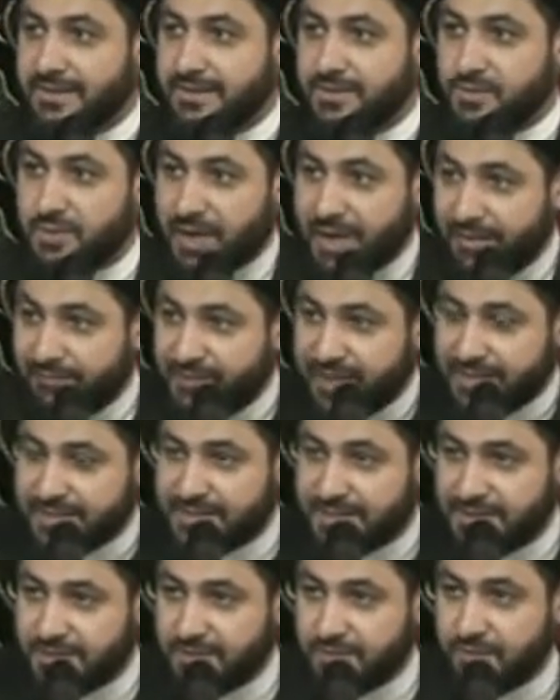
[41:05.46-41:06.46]
To have that
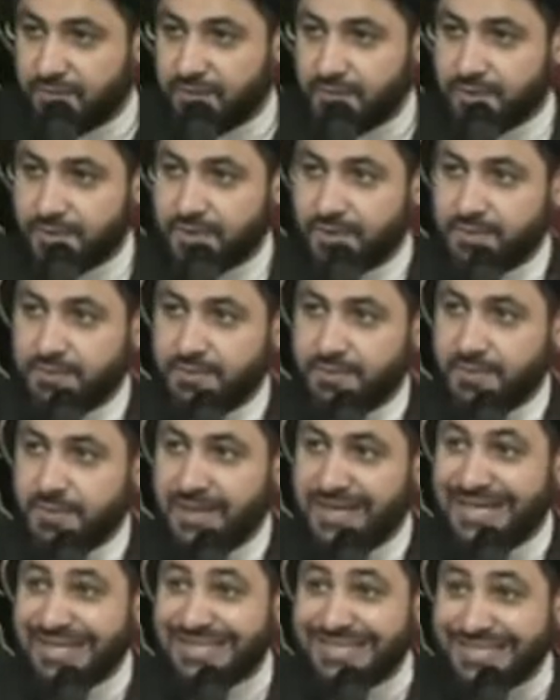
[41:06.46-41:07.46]
city over there
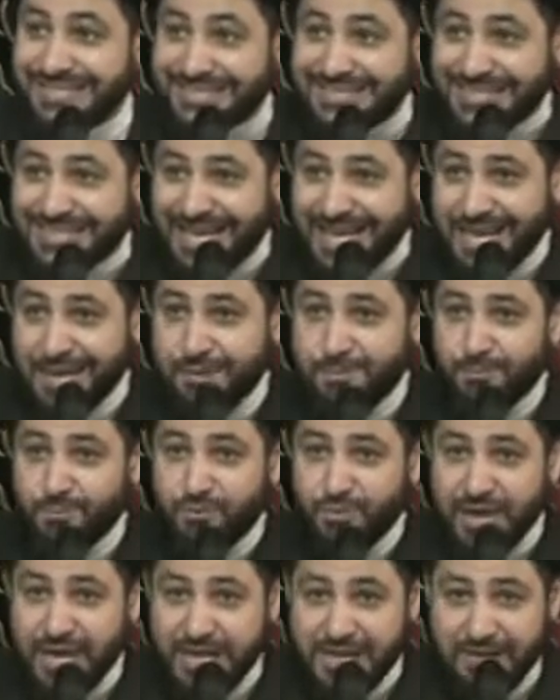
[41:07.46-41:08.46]
the same
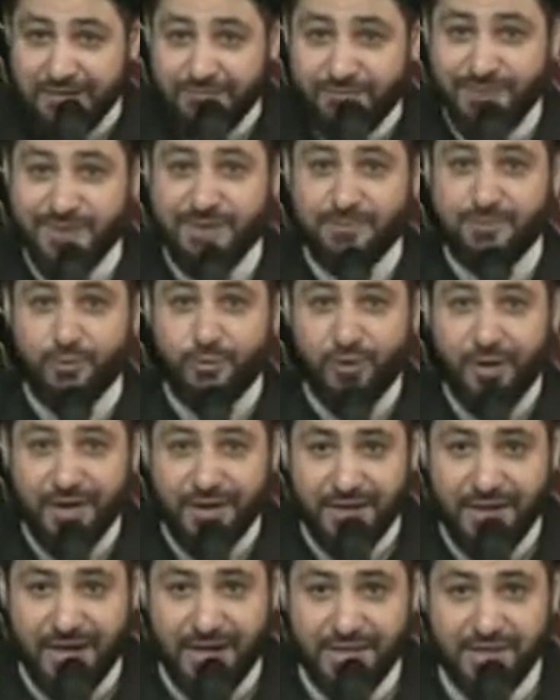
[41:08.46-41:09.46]
brave people at
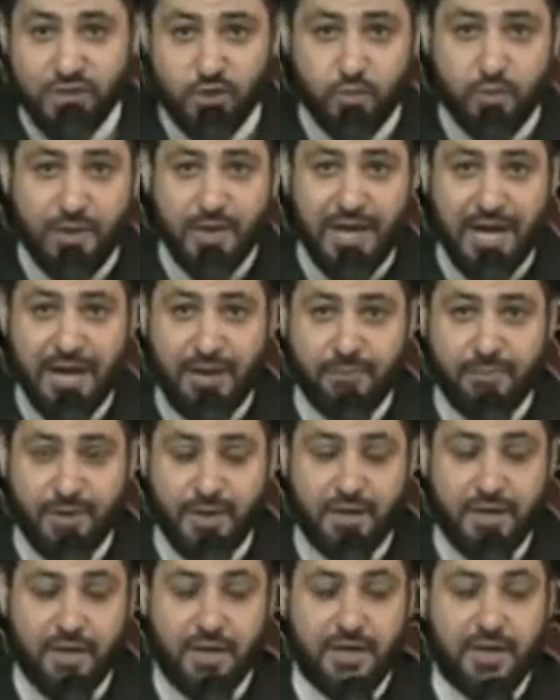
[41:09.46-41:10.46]
night. So what
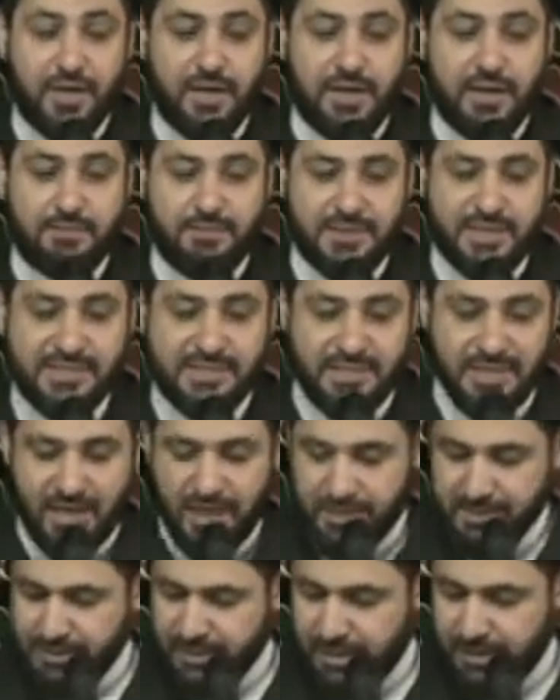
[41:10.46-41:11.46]
happened? Ibn
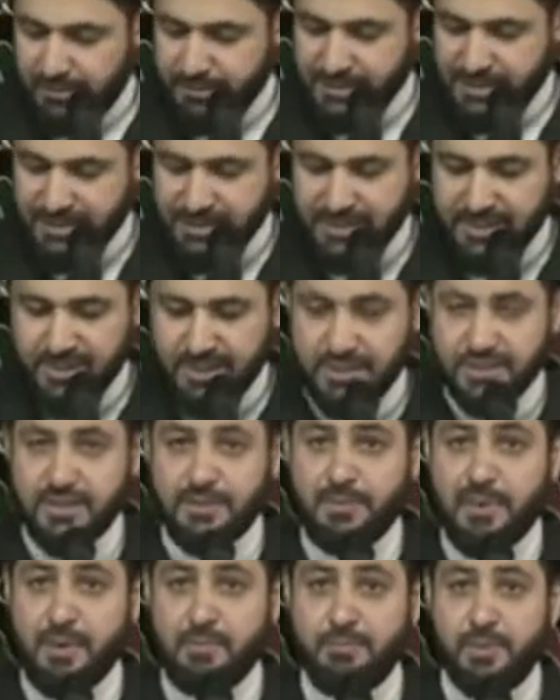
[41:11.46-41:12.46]
Ziyad comes and sits on the
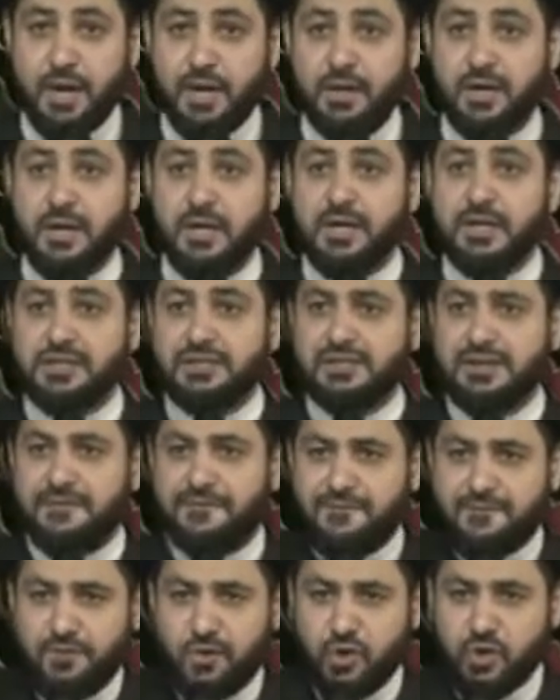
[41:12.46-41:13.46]
minbar. The
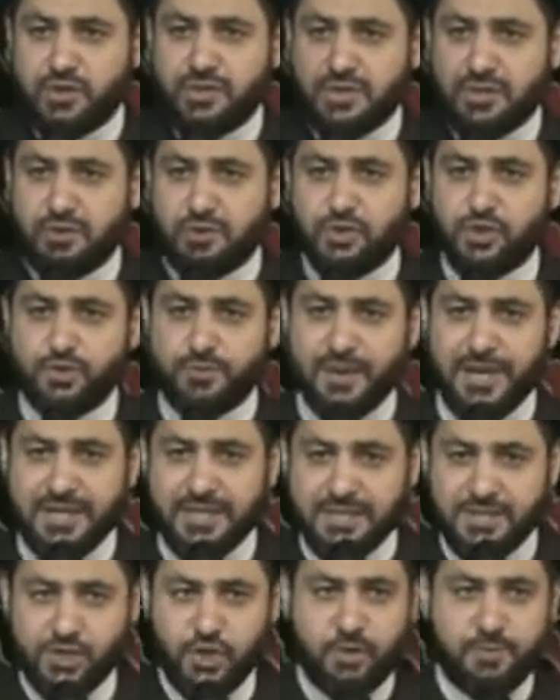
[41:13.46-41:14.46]
first khutbah
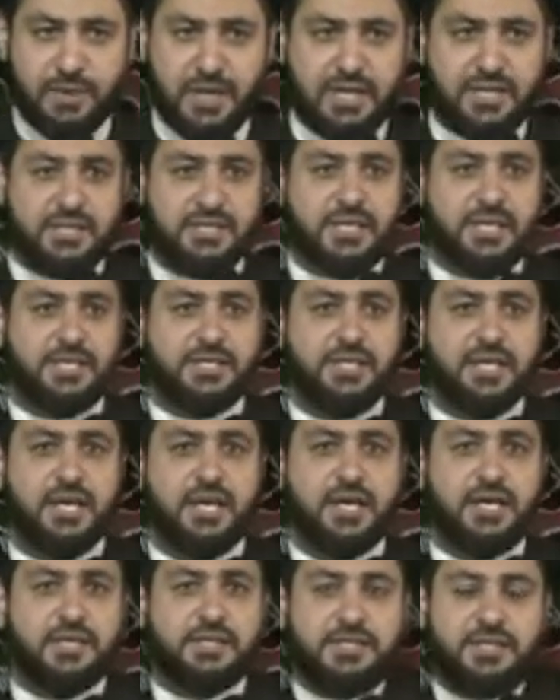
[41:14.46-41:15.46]
in the sermon he says,
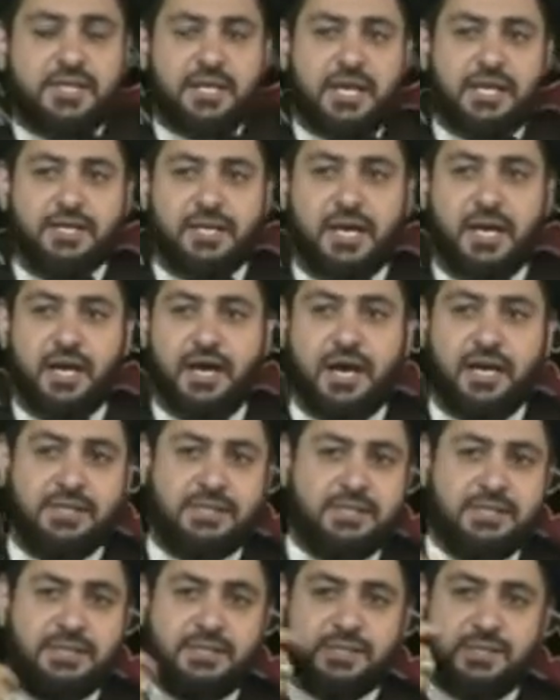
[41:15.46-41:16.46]
you see that I
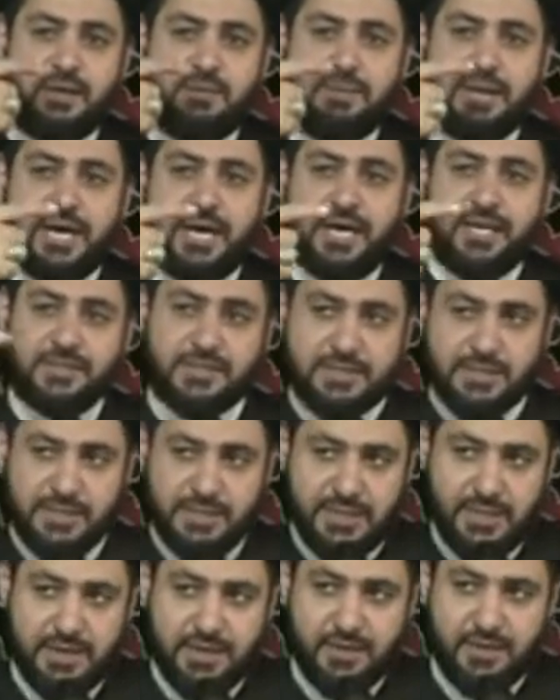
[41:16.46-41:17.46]
see some heads